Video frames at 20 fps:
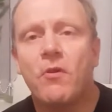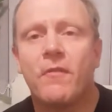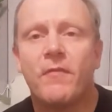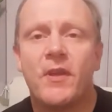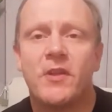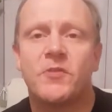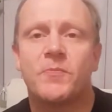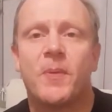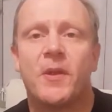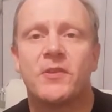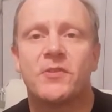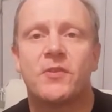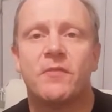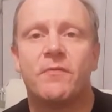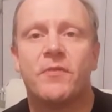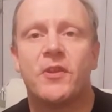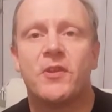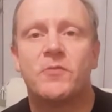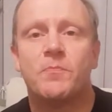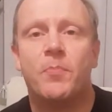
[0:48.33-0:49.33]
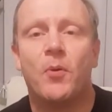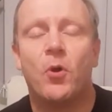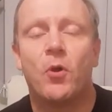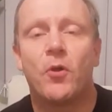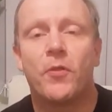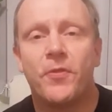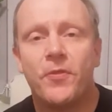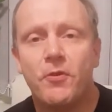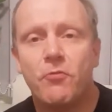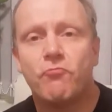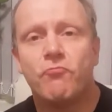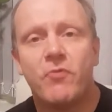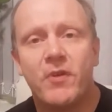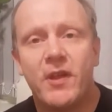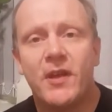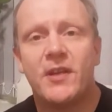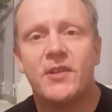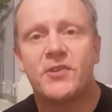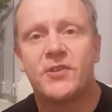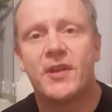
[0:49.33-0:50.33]
of aspects of this book that
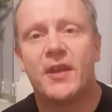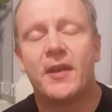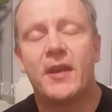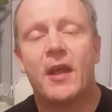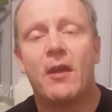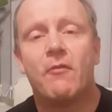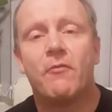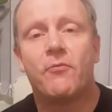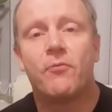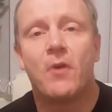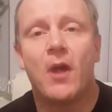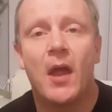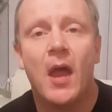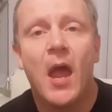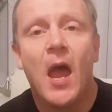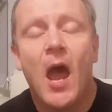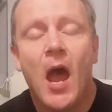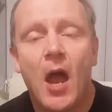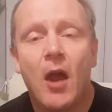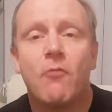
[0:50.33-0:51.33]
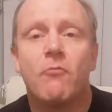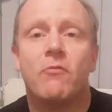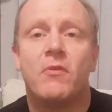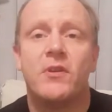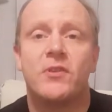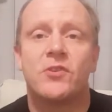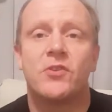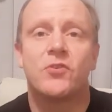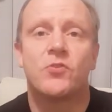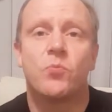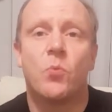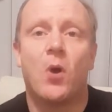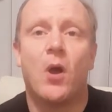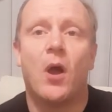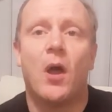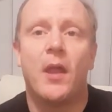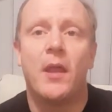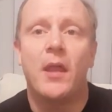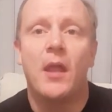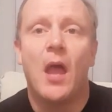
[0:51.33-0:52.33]
really stand out for it, and reasons
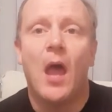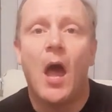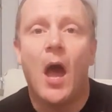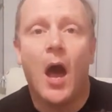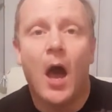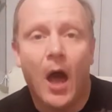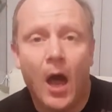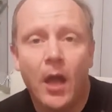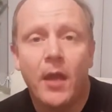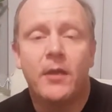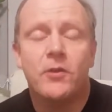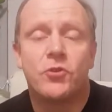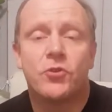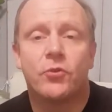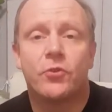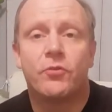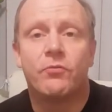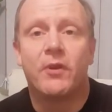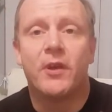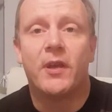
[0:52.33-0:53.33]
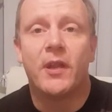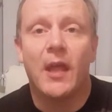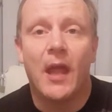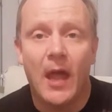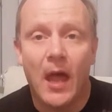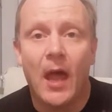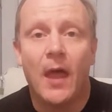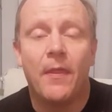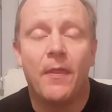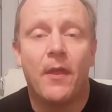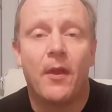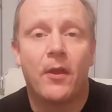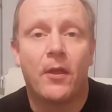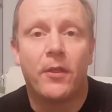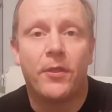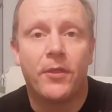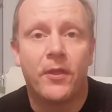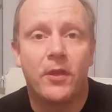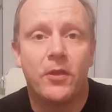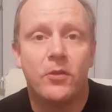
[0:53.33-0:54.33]
why I enjoyed reading it and that I
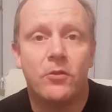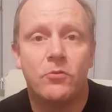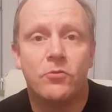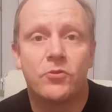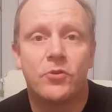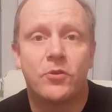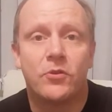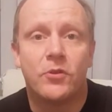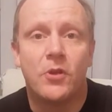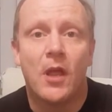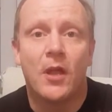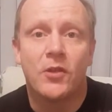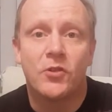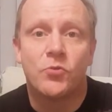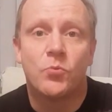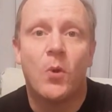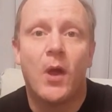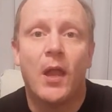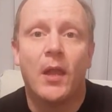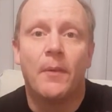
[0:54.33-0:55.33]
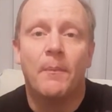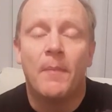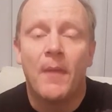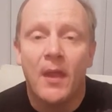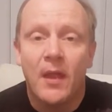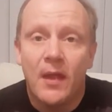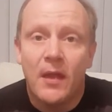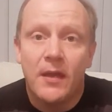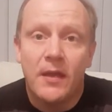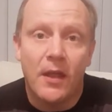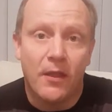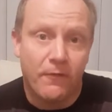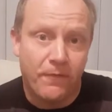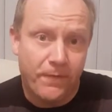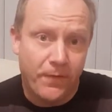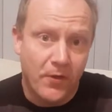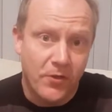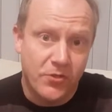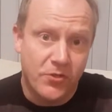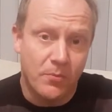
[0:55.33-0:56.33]
think you should as well. Now, the
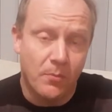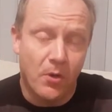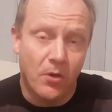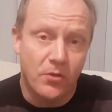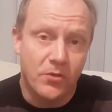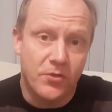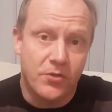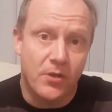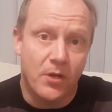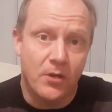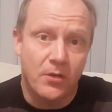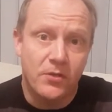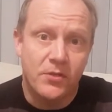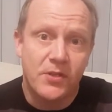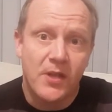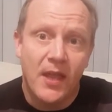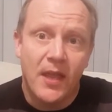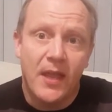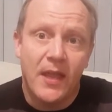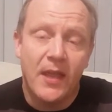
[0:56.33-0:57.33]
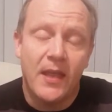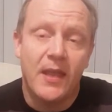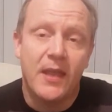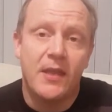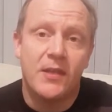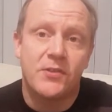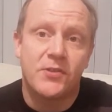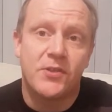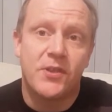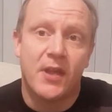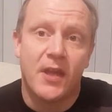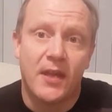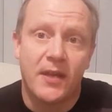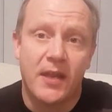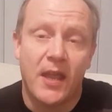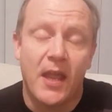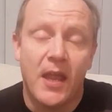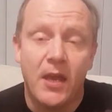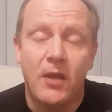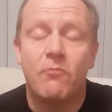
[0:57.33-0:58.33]
first amongst those is
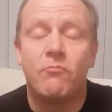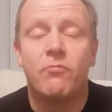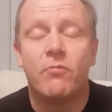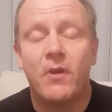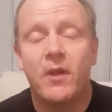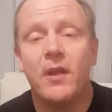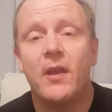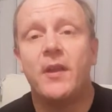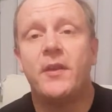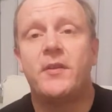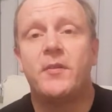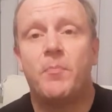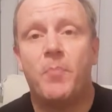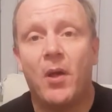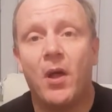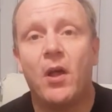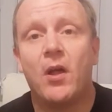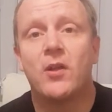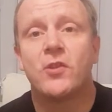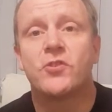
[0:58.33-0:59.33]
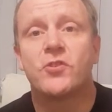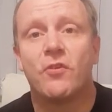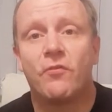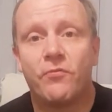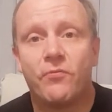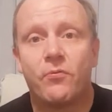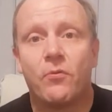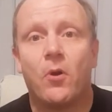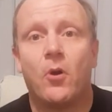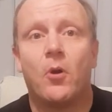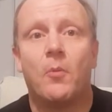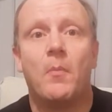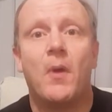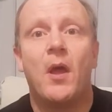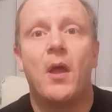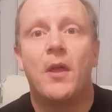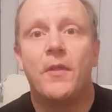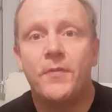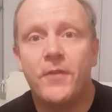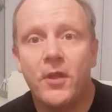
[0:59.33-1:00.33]
that it really departs from
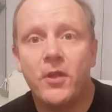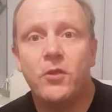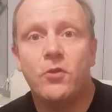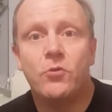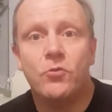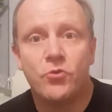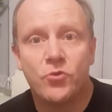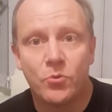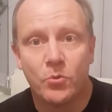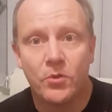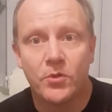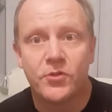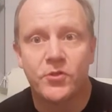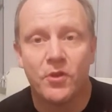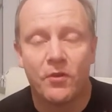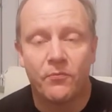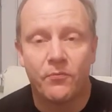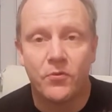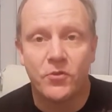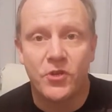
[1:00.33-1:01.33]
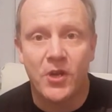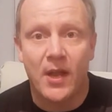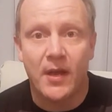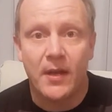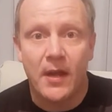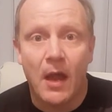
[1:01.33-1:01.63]
the usual suffragette